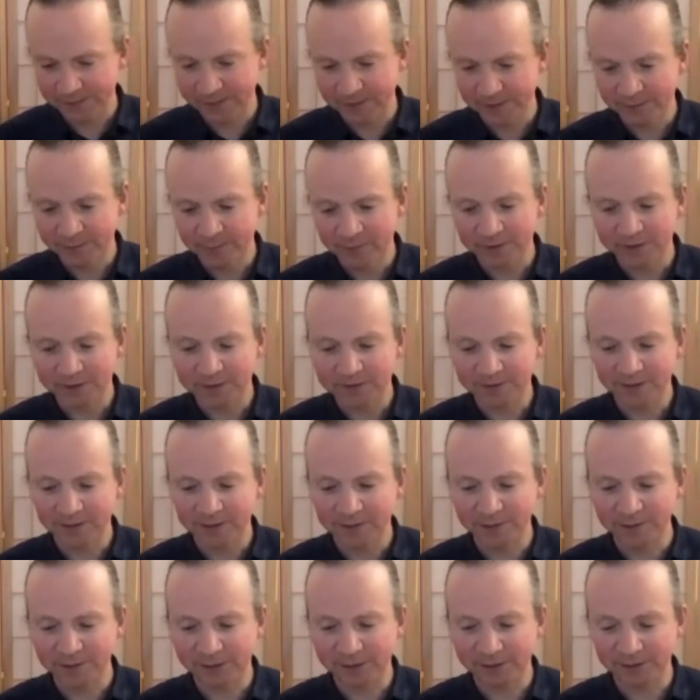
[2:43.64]
Many
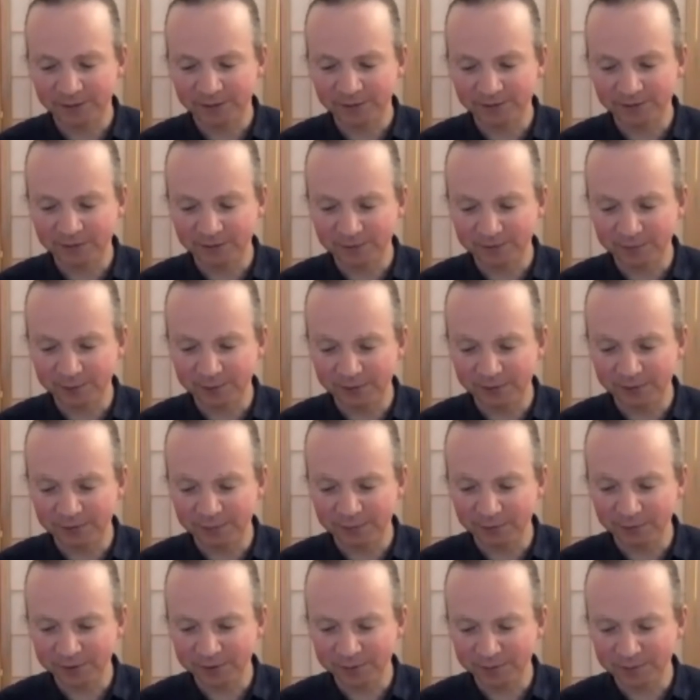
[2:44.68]
times when I introduce mindful
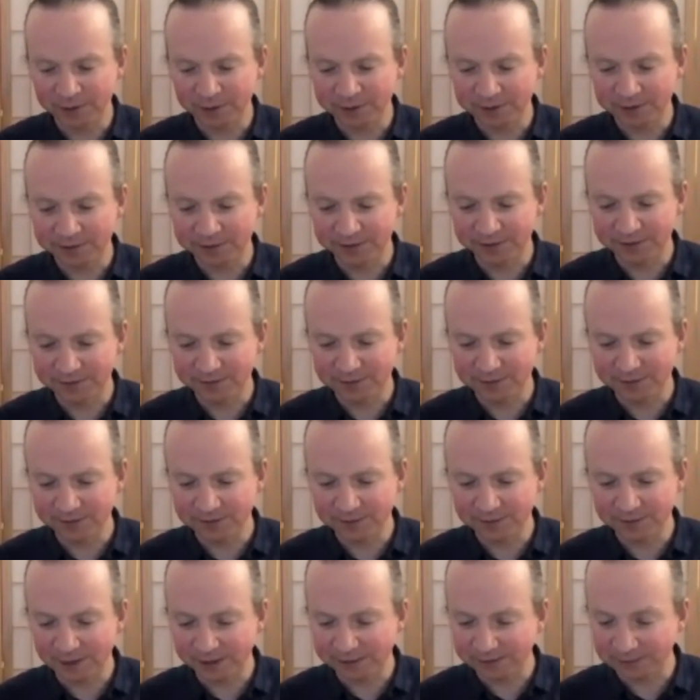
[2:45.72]
breathing practices in
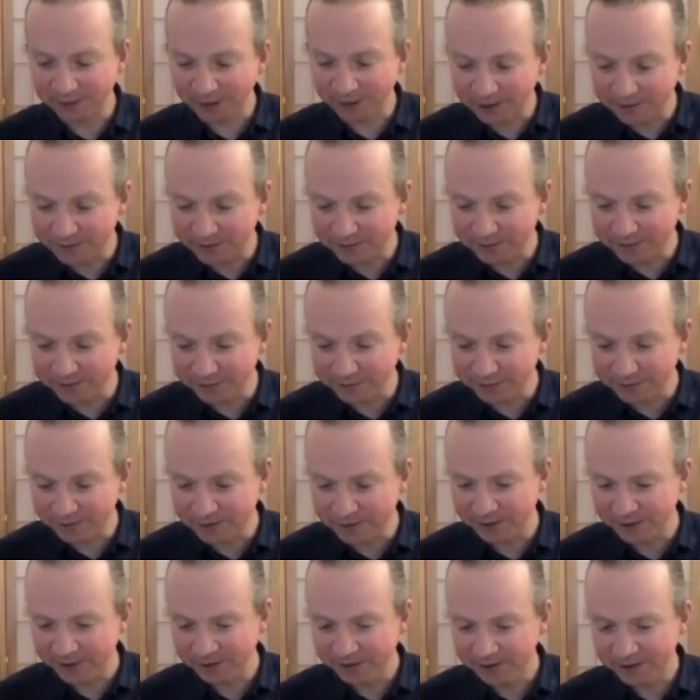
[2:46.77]
live classes,
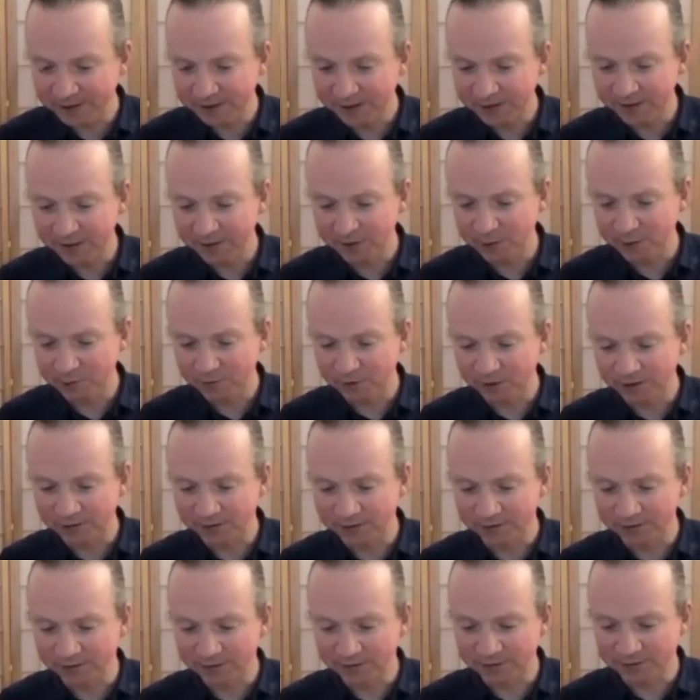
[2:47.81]
new
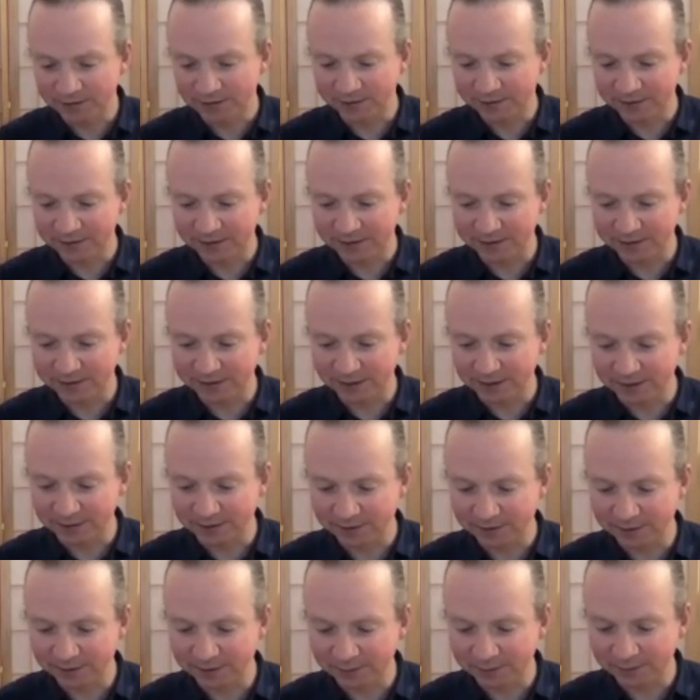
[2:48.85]
practitioners tend to
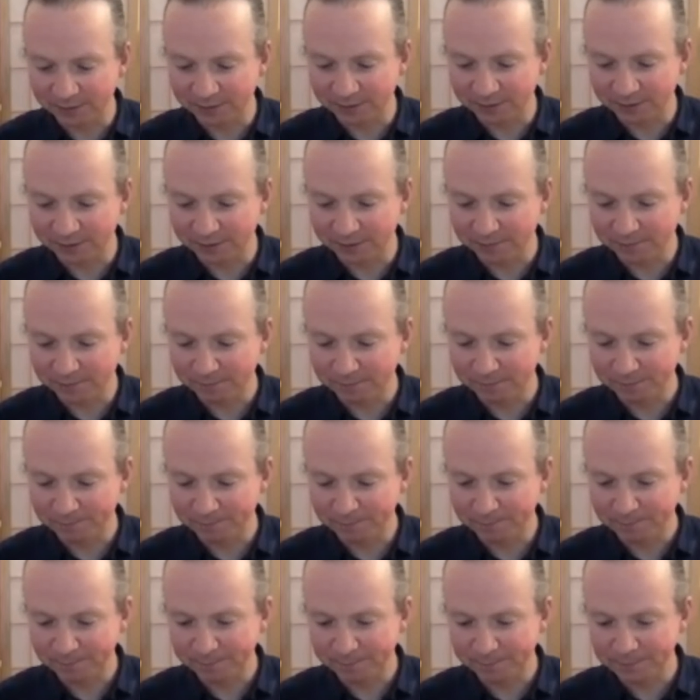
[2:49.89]
exaggerate their breathing.
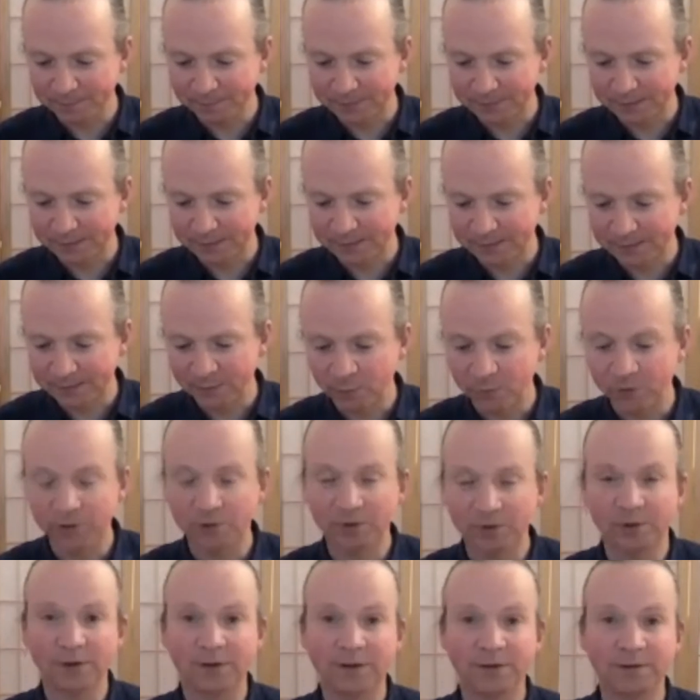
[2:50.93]
We do
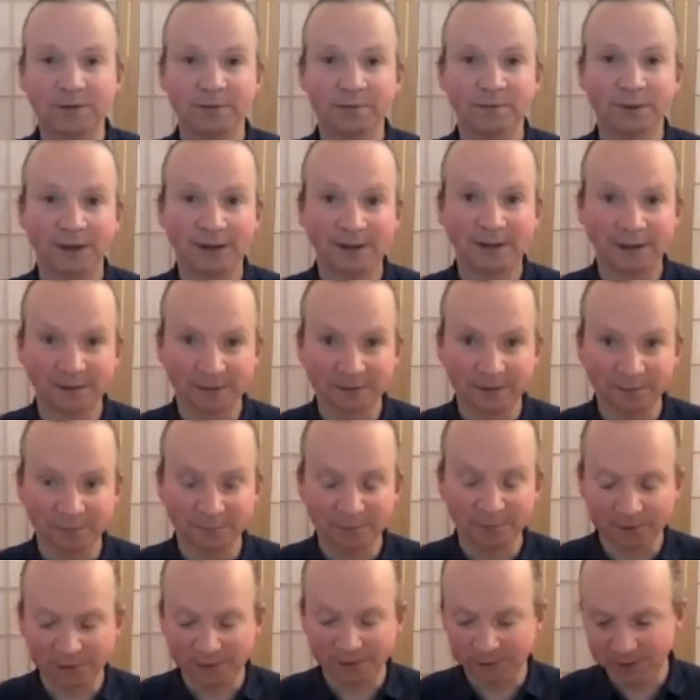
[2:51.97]
not need to make ourselves
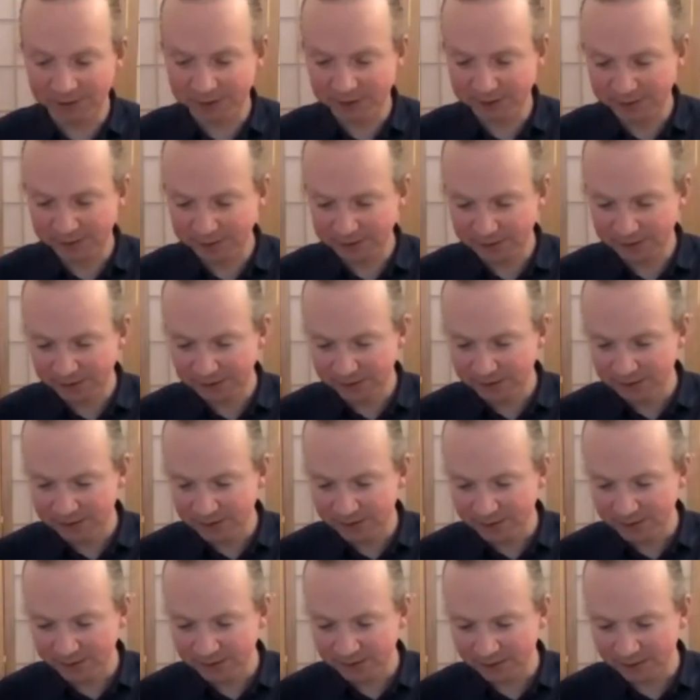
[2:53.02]
breathe.
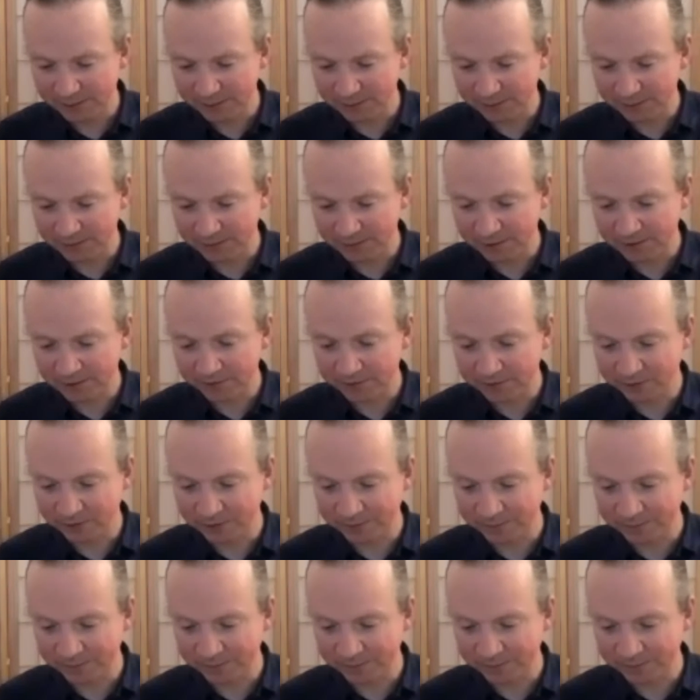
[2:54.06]
It happens naturally.